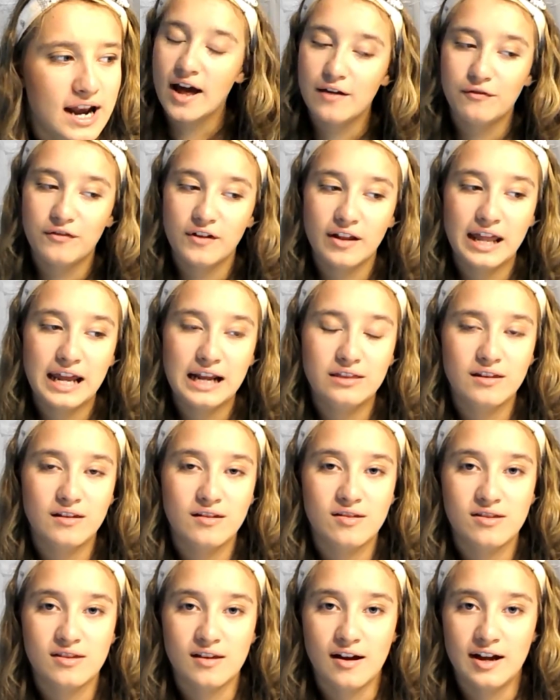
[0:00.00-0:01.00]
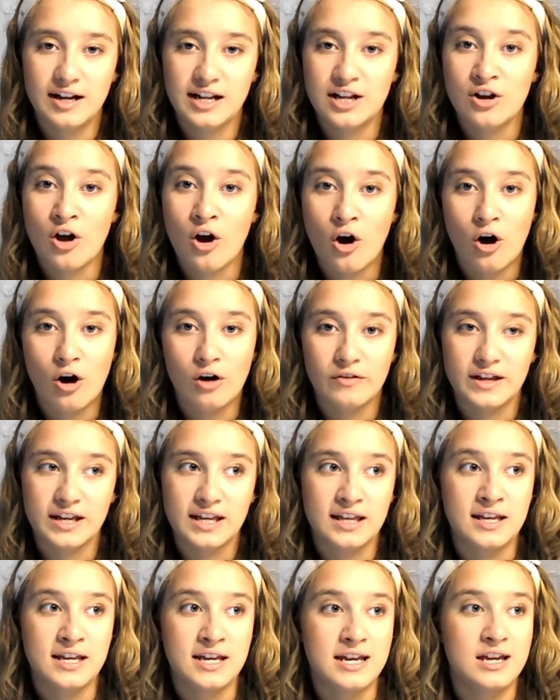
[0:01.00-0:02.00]
I feel like the sun and all the
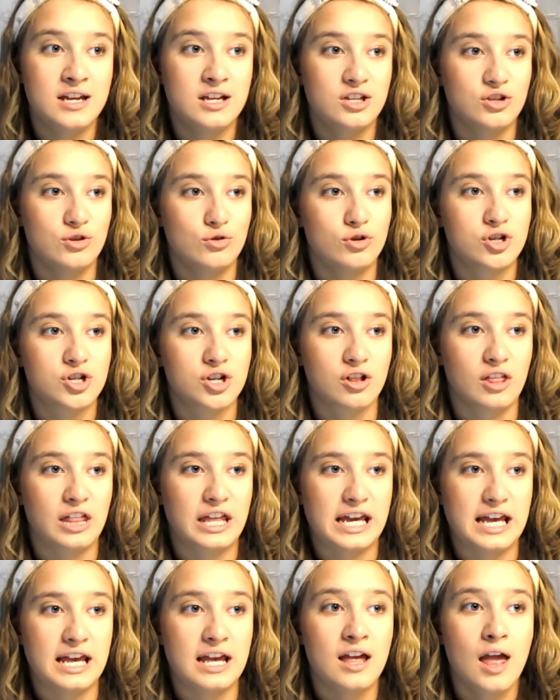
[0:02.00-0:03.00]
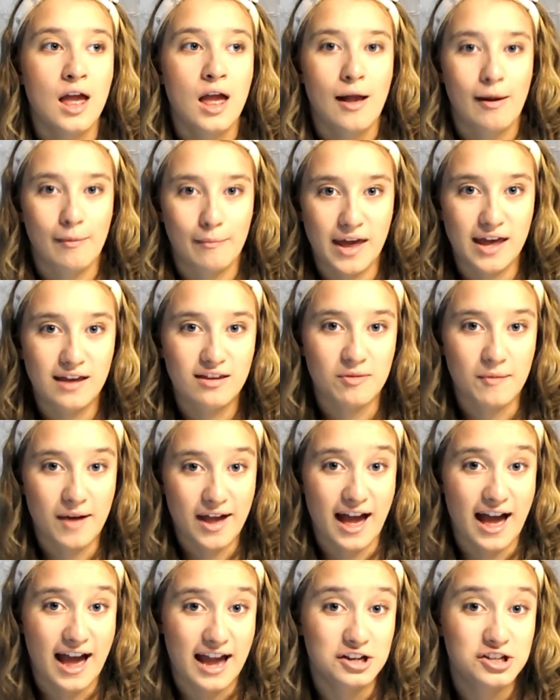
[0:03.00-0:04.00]
heat usually makes my
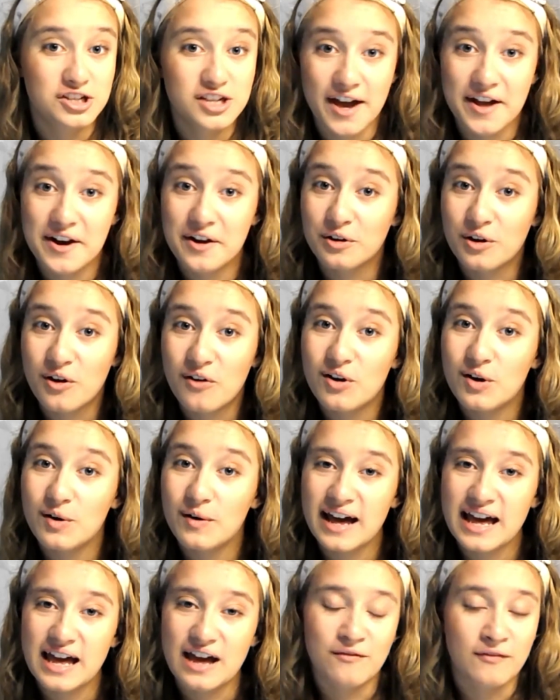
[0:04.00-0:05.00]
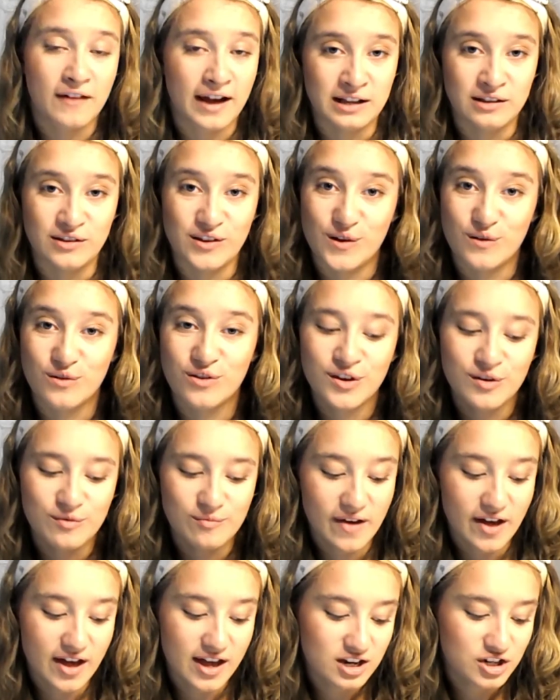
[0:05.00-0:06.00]
eyeshadow go away if I do too
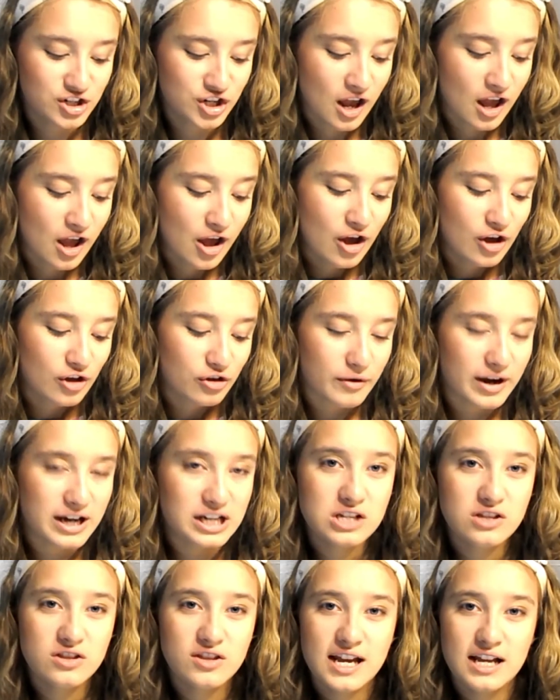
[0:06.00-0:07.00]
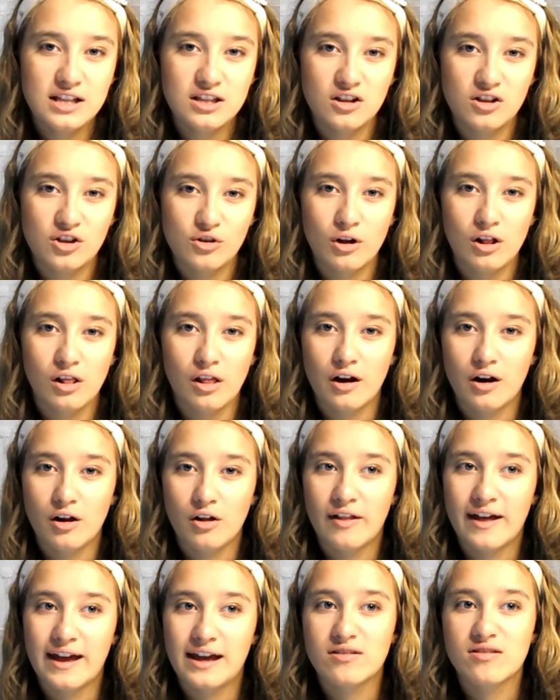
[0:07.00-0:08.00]
much. So I just like to do a
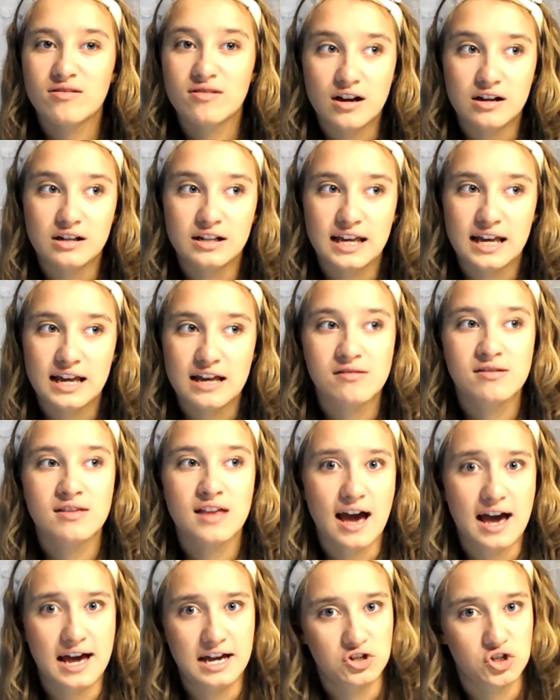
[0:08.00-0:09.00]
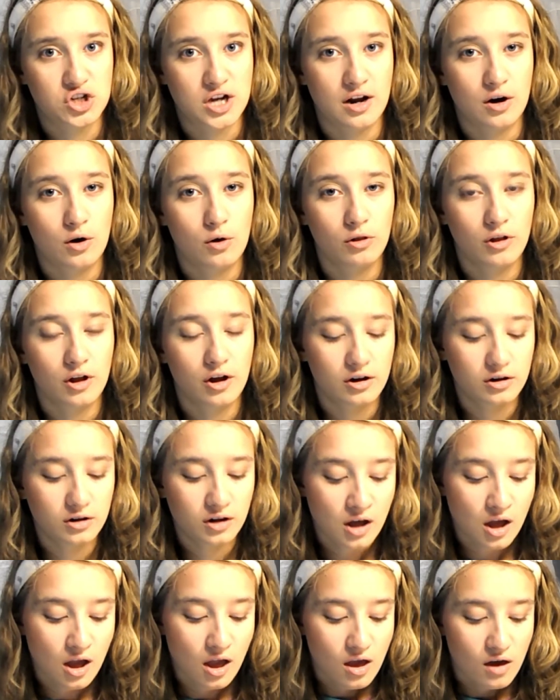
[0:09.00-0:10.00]
little like sun-kissed eyeshadow look.
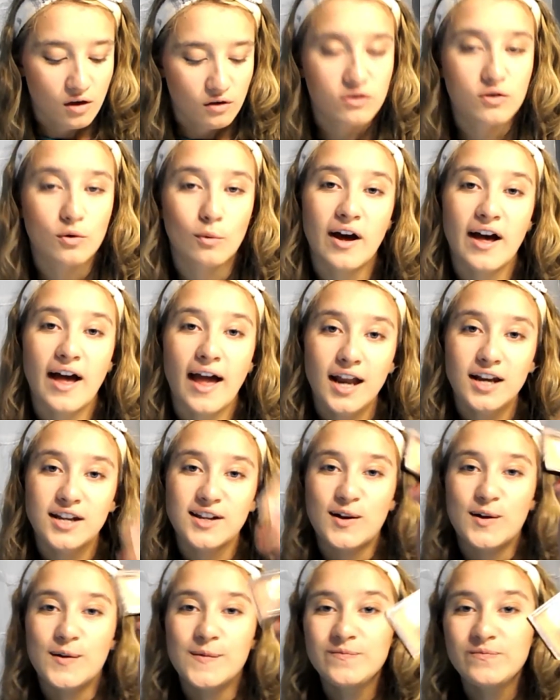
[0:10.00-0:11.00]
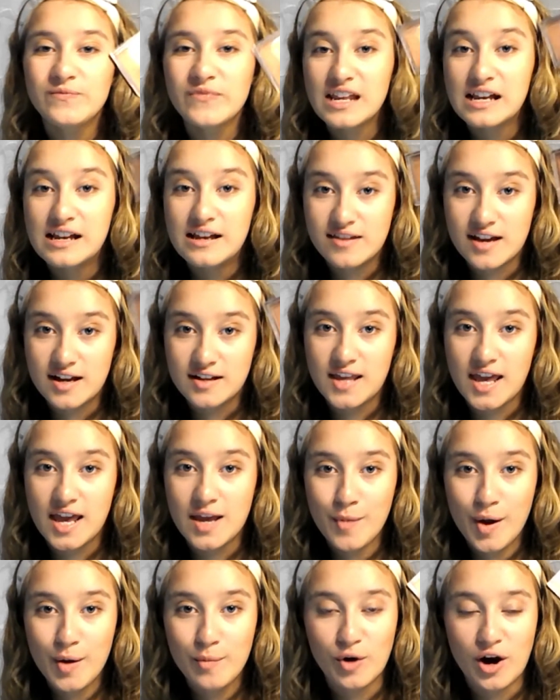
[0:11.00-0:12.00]
So what I do is I
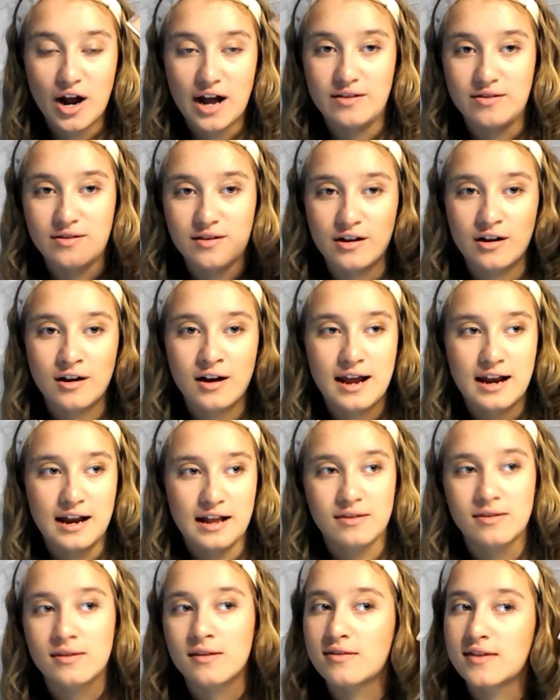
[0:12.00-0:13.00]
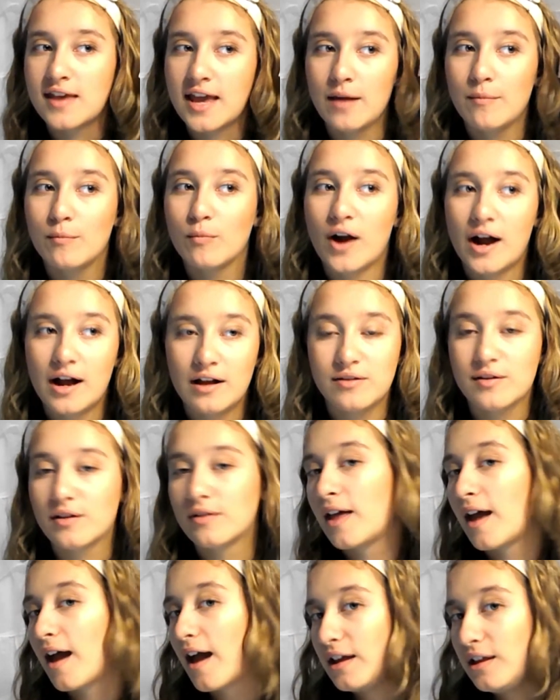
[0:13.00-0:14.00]
take my bronzer, and it's the same bronzer
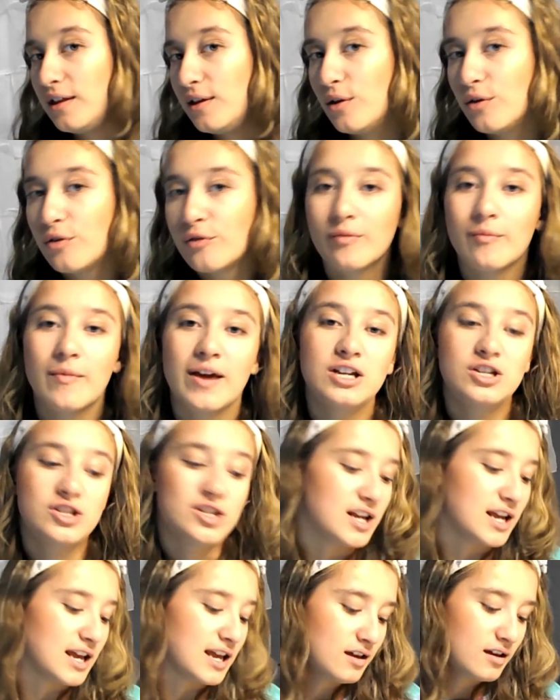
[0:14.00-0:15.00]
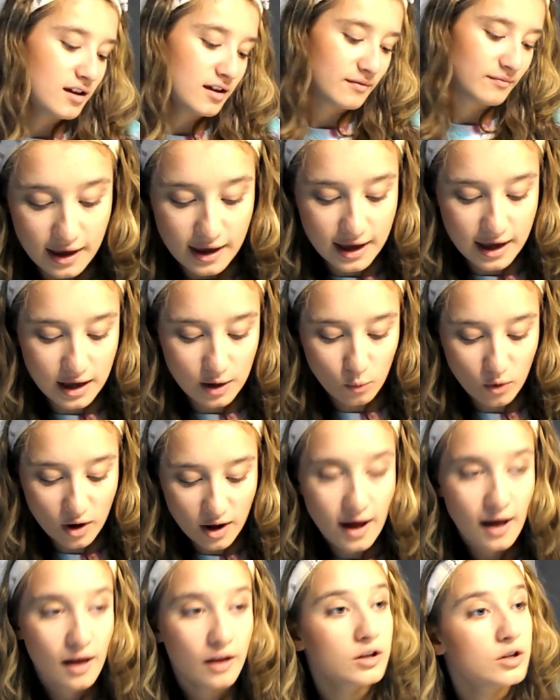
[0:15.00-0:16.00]
that I use for my cheek. And what
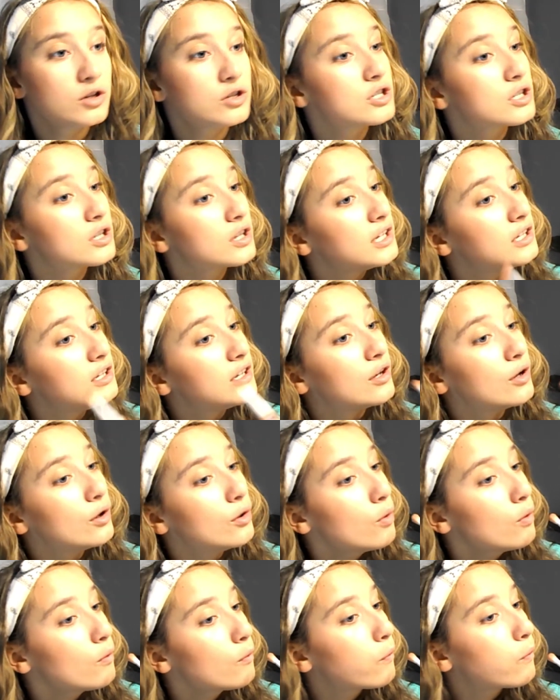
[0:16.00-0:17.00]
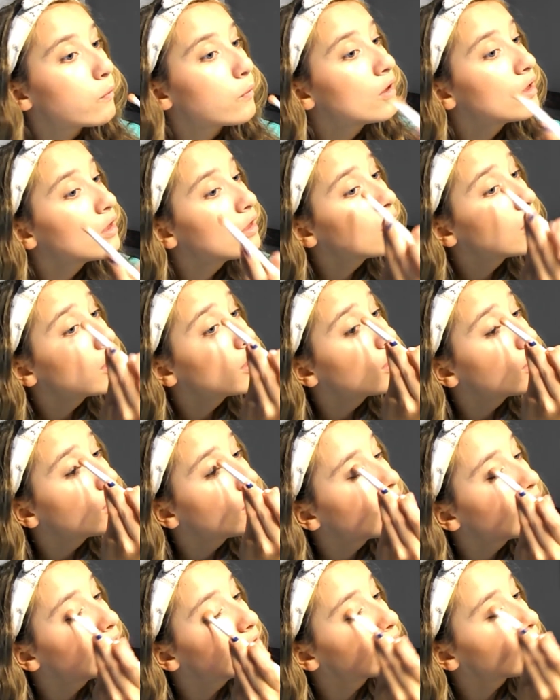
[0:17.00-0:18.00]
I'll usually do
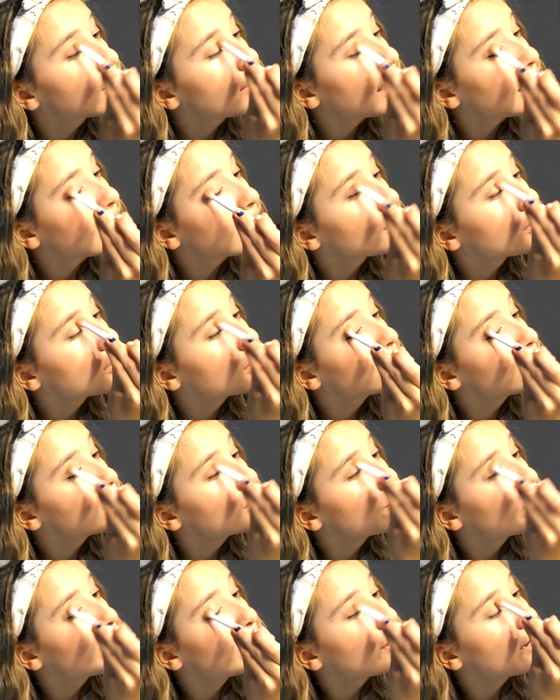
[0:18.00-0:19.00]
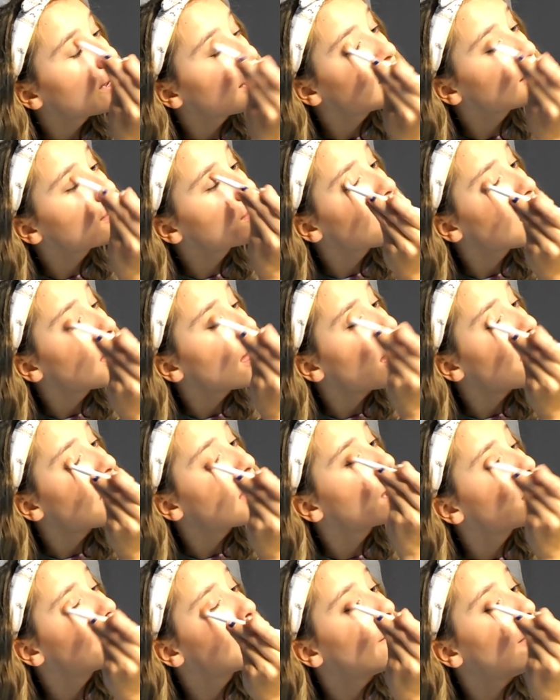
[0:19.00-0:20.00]
is like put it
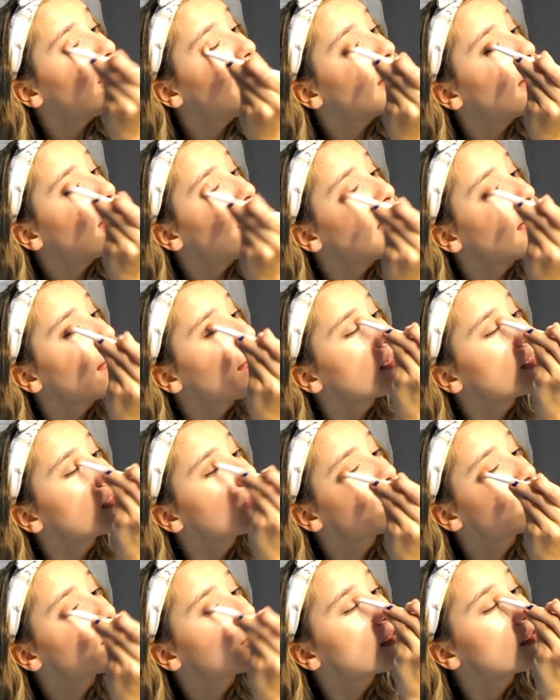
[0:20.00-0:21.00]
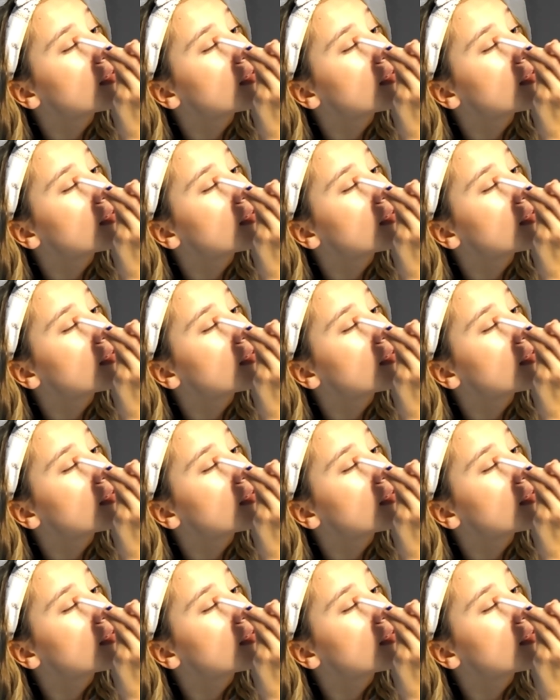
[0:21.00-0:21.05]
on my eyes.